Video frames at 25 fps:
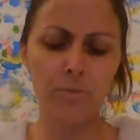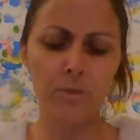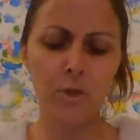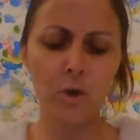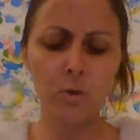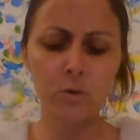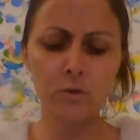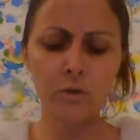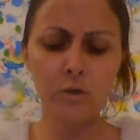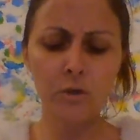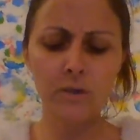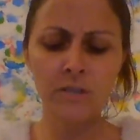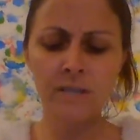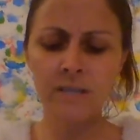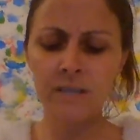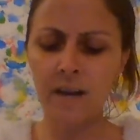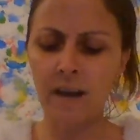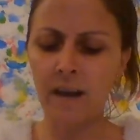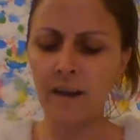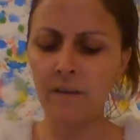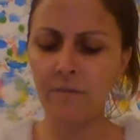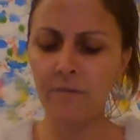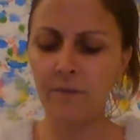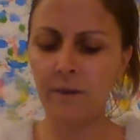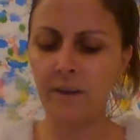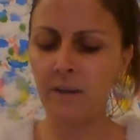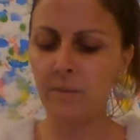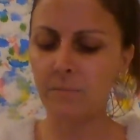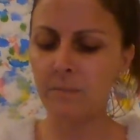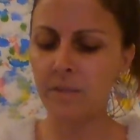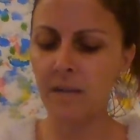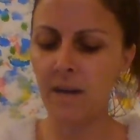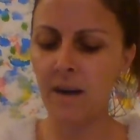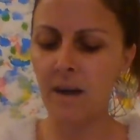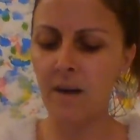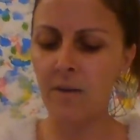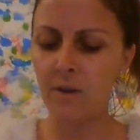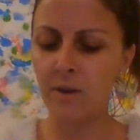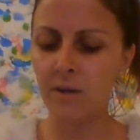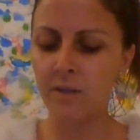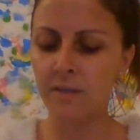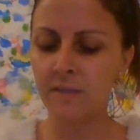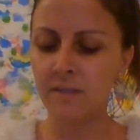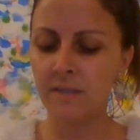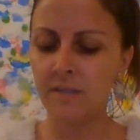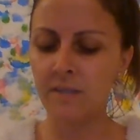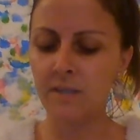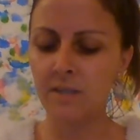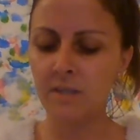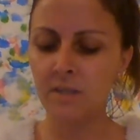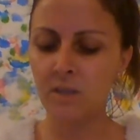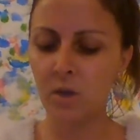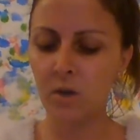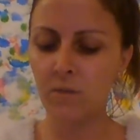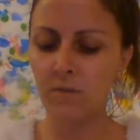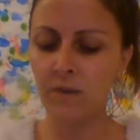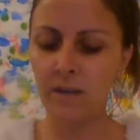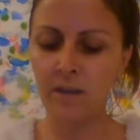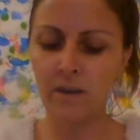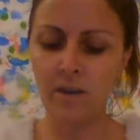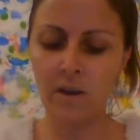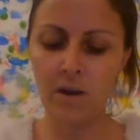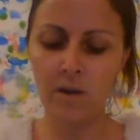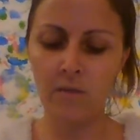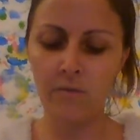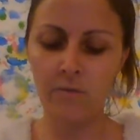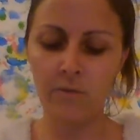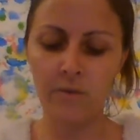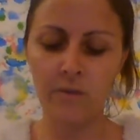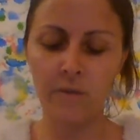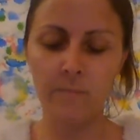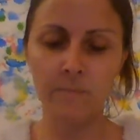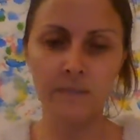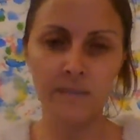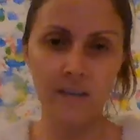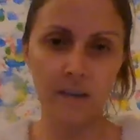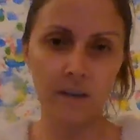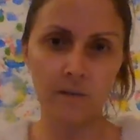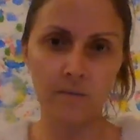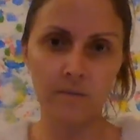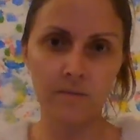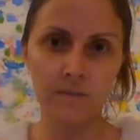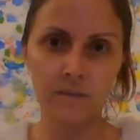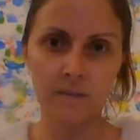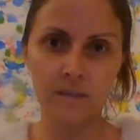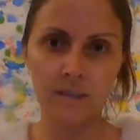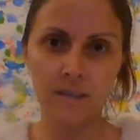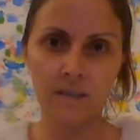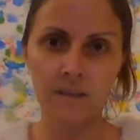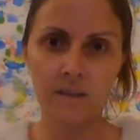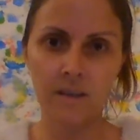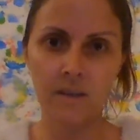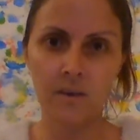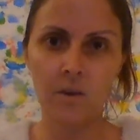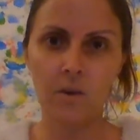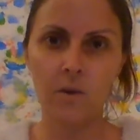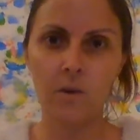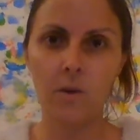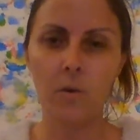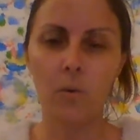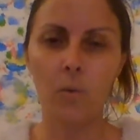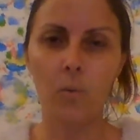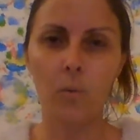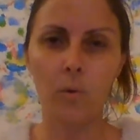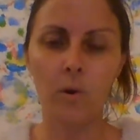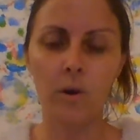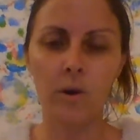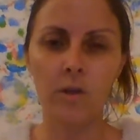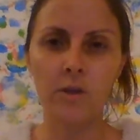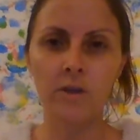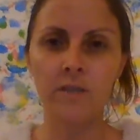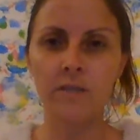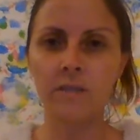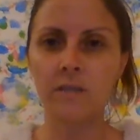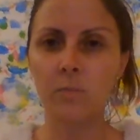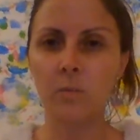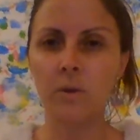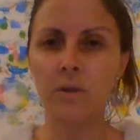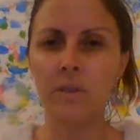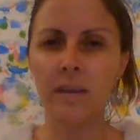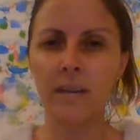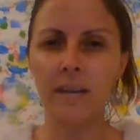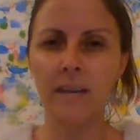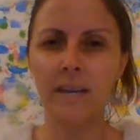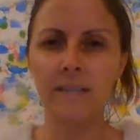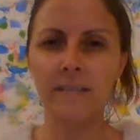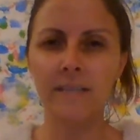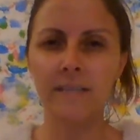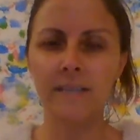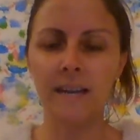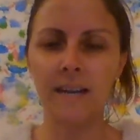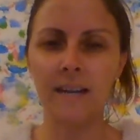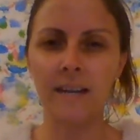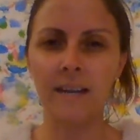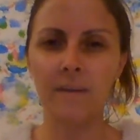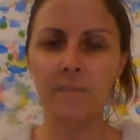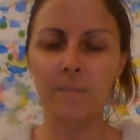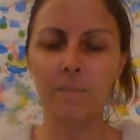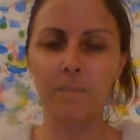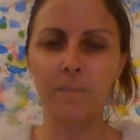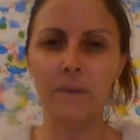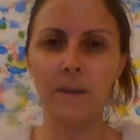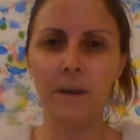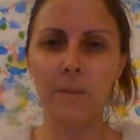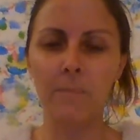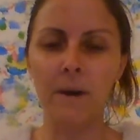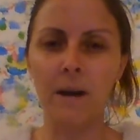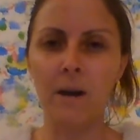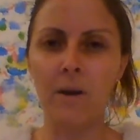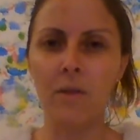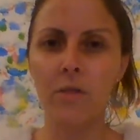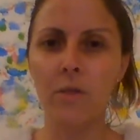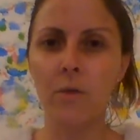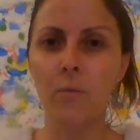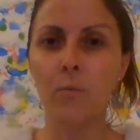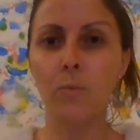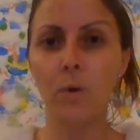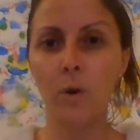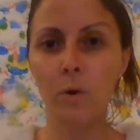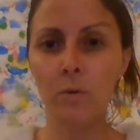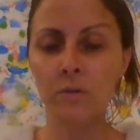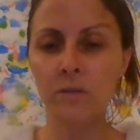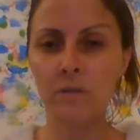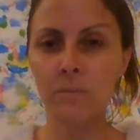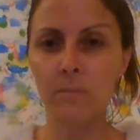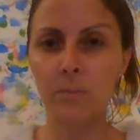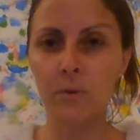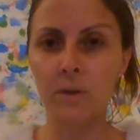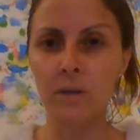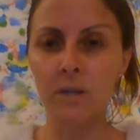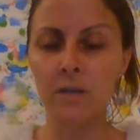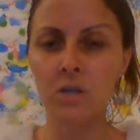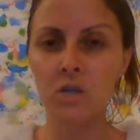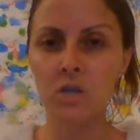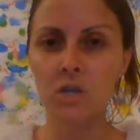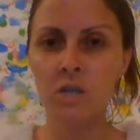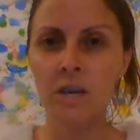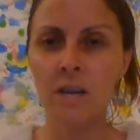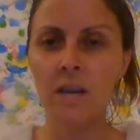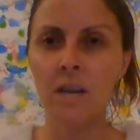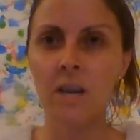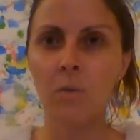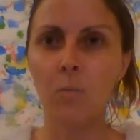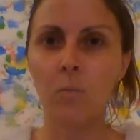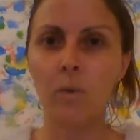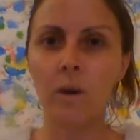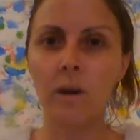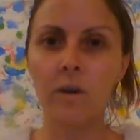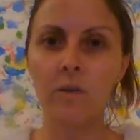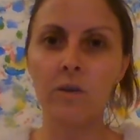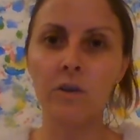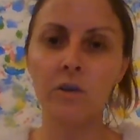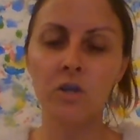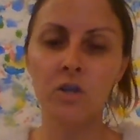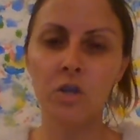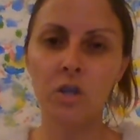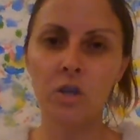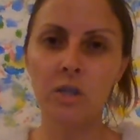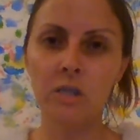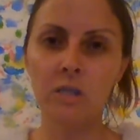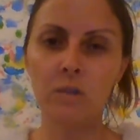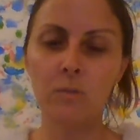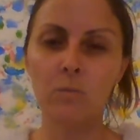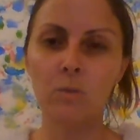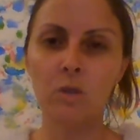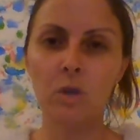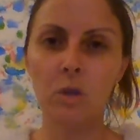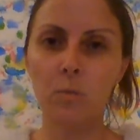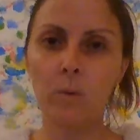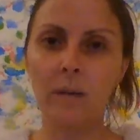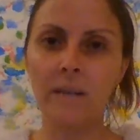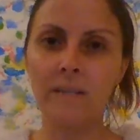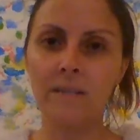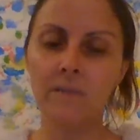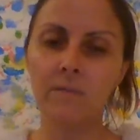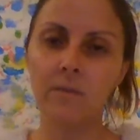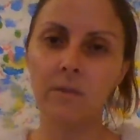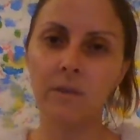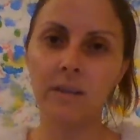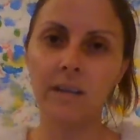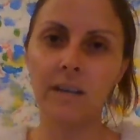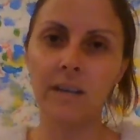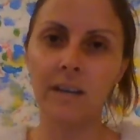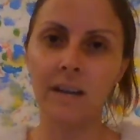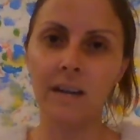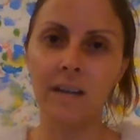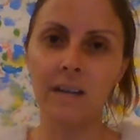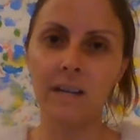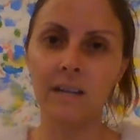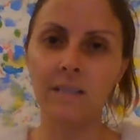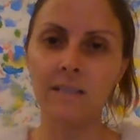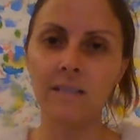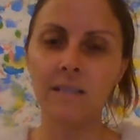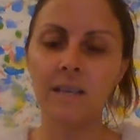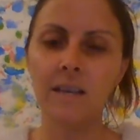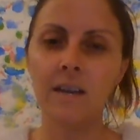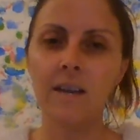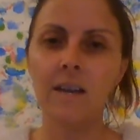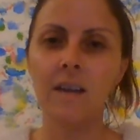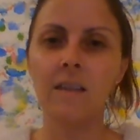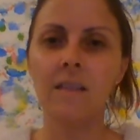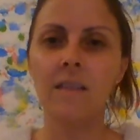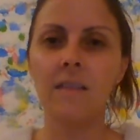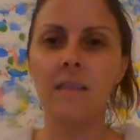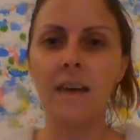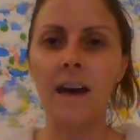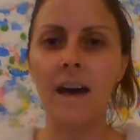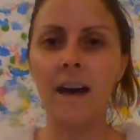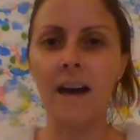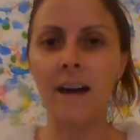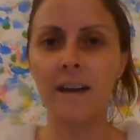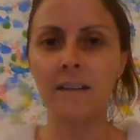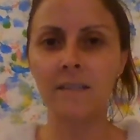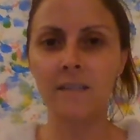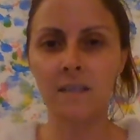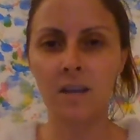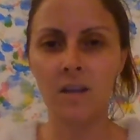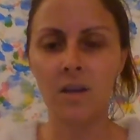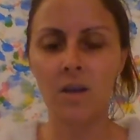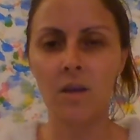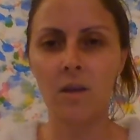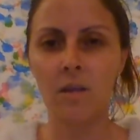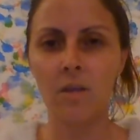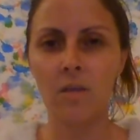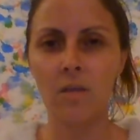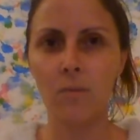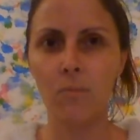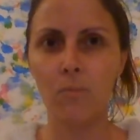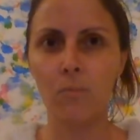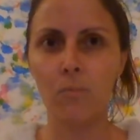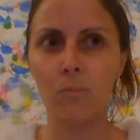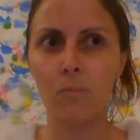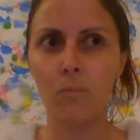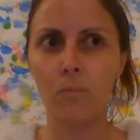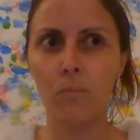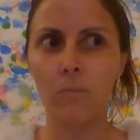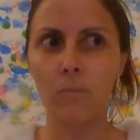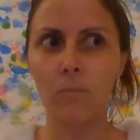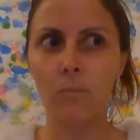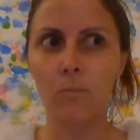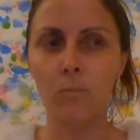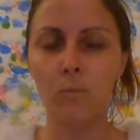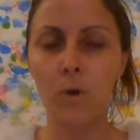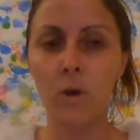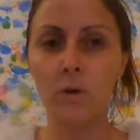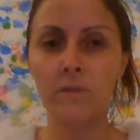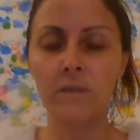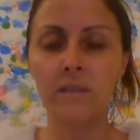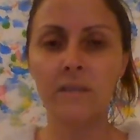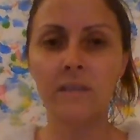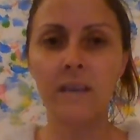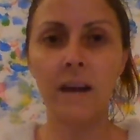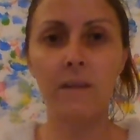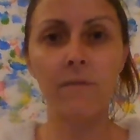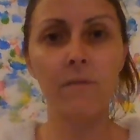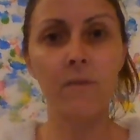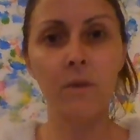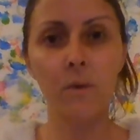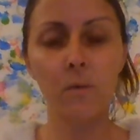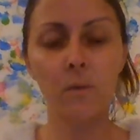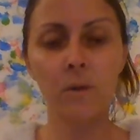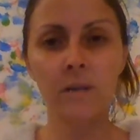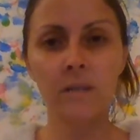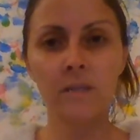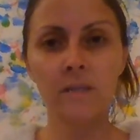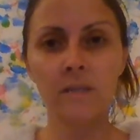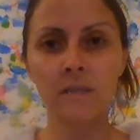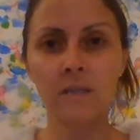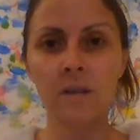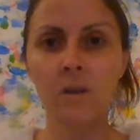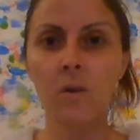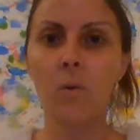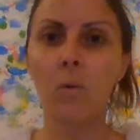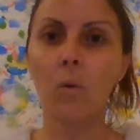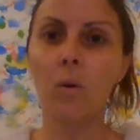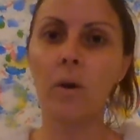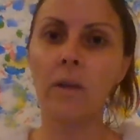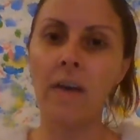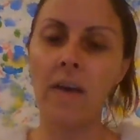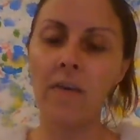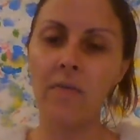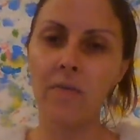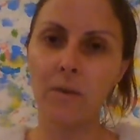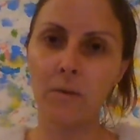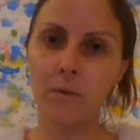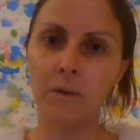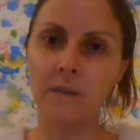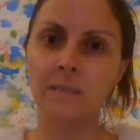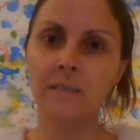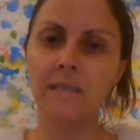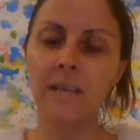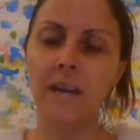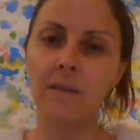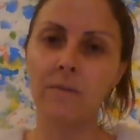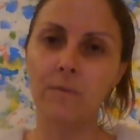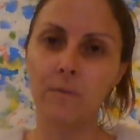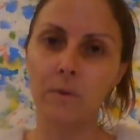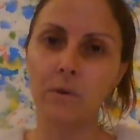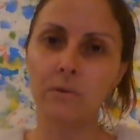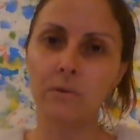those who deny freedom to others deserve it not for themselves. Or there's the one that he said about the rose bush, where there's two ways of looking at it. That roses have thorns or that thorns have